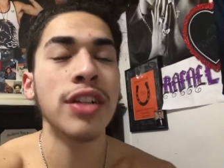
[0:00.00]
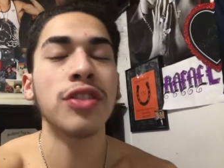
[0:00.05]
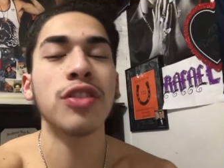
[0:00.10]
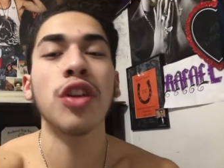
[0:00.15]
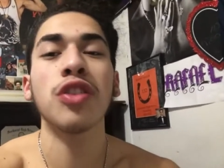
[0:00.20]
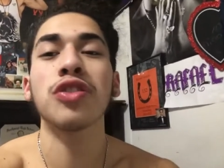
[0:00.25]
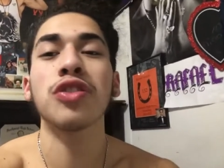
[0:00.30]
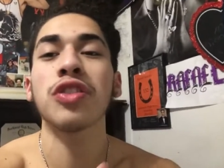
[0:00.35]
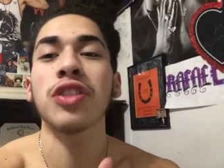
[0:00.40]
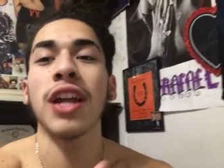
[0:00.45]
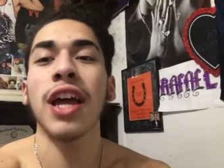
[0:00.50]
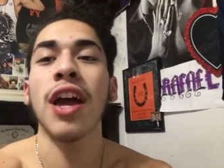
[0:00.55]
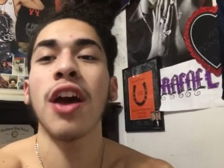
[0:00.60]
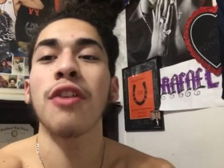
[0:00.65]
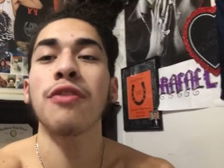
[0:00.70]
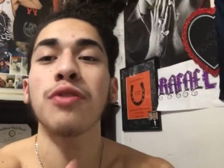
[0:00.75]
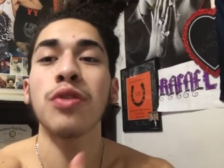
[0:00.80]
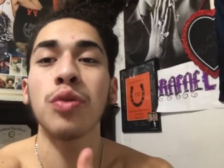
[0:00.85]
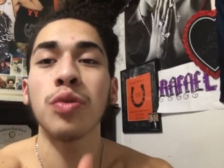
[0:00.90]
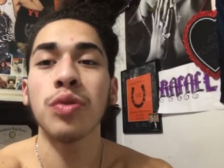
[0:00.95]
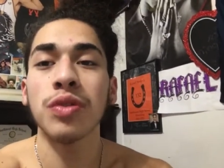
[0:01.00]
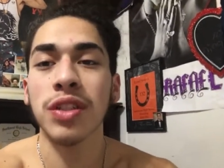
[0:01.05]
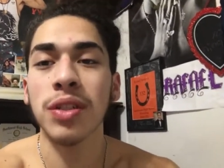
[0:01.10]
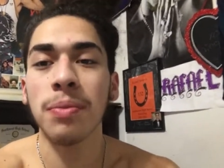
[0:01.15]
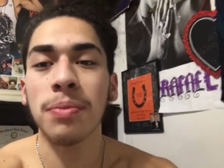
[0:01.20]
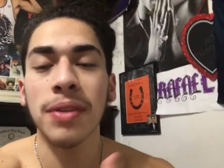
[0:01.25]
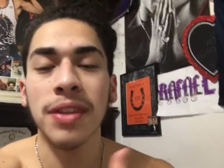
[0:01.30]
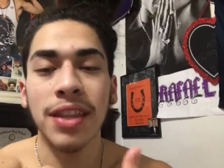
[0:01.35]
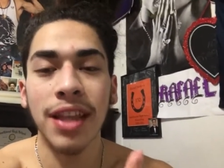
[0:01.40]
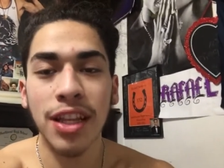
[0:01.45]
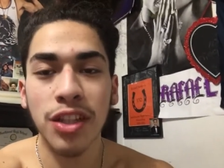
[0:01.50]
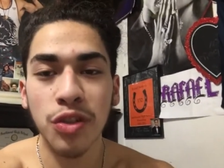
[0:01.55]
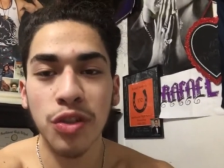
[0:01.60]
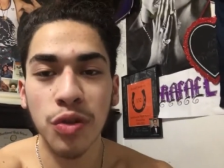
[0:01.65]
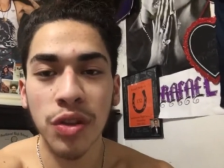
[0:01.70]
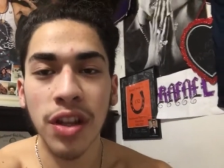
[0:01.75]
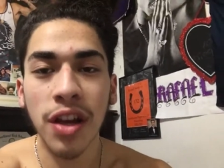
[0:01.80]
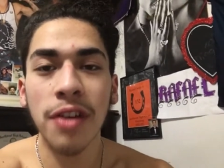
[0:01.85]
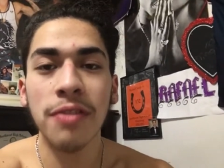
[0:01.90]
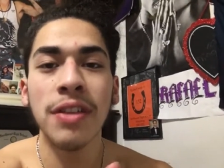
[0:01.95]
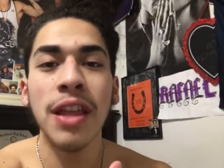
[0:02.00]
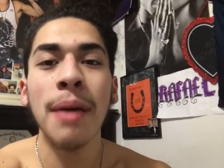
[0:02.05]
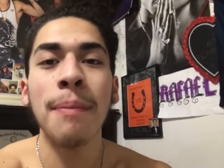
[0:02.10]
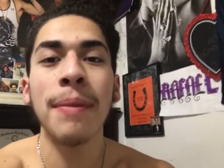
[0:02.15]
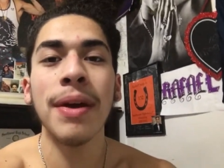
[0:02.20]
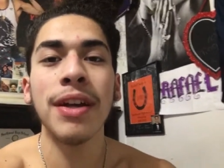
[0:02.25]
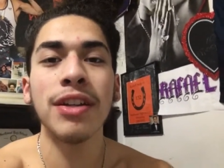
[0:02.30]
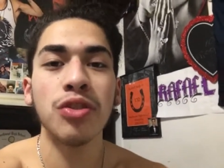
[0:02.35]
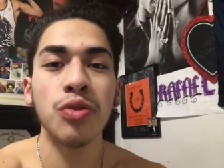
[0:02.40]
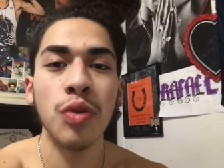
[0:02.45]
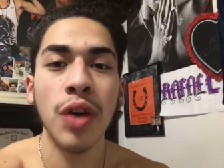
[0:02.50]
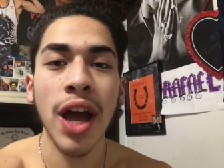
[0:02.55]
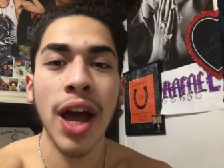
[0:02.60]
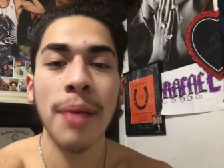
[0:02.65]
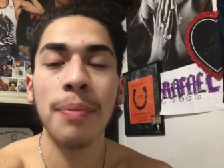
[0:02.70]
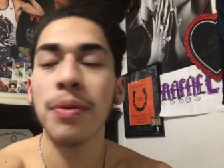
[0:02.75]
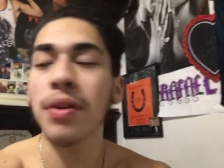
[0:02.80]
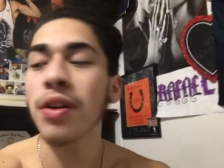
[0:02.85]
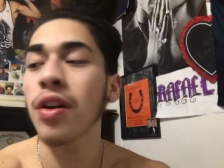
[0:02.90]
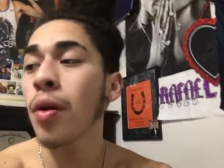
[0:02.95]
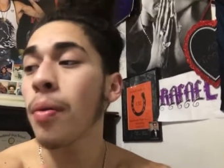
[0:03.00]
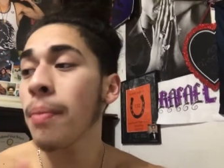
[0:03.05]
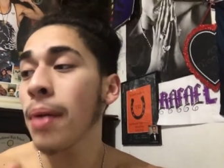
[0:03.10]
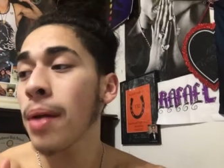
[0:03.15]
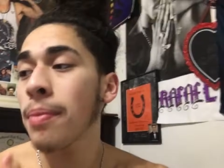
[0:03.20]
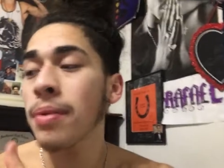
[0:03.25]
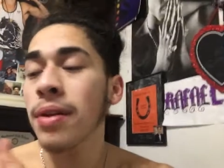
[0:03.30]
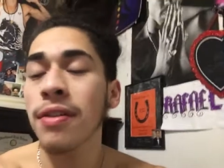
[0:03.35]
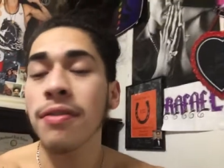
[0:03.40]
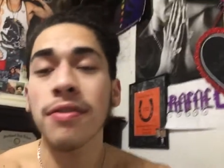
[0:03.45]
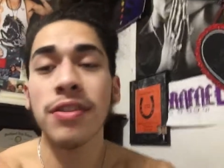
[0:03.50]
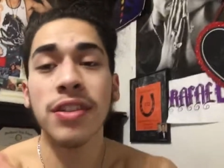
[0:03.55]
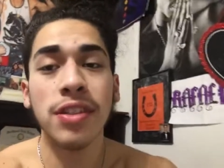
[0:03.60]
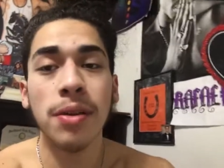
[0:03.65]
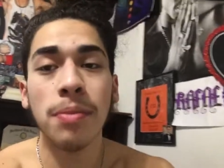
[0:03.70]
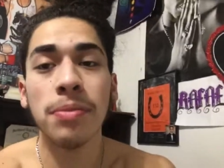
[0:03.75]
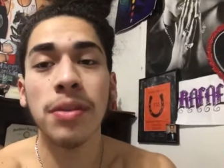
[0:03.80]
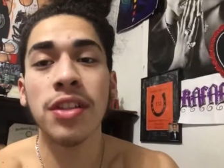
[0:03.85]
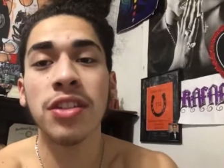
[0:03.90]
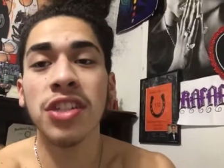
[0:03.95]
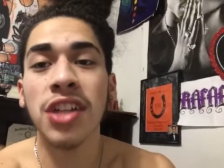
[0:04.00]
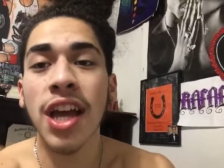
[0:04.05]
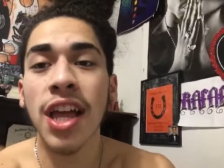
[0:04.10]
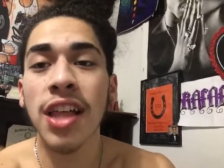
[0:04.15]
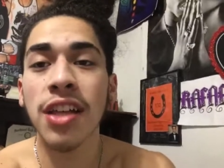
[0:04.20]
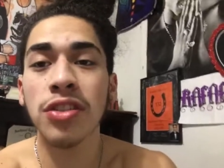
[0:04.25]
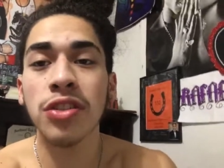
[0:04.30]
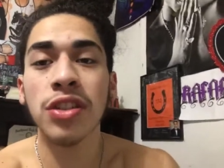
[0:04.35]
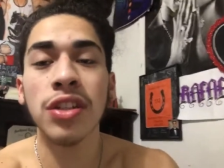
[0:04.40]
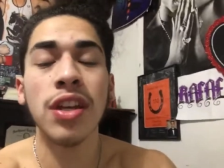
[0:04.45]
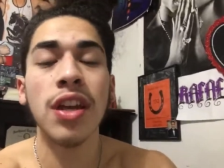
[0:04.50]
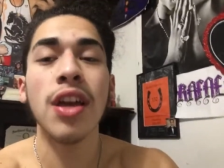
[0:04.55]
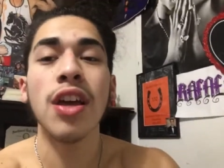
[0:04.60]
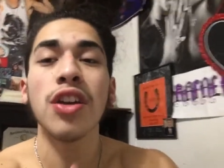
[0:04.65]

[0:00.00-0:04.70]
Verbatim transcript: Start your day off doing something that you love that makes you happy or maybe even something challenging.